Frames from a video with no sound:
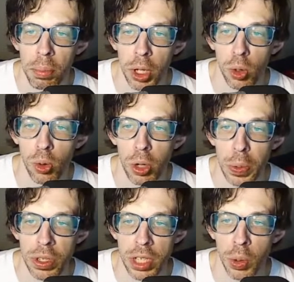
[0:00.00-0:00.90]

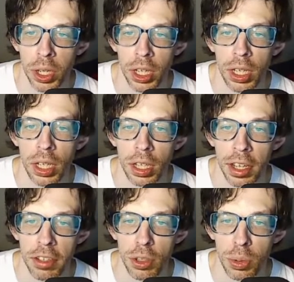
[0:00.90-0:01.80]
McElroy was acquitted,
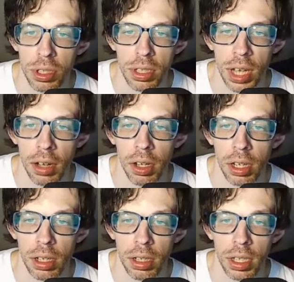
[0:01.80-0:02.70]
thanks to his
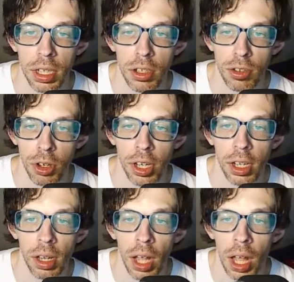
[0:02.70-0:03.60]
talented
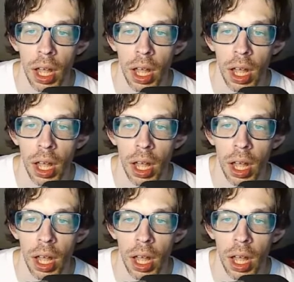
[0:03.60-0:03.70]
attorney.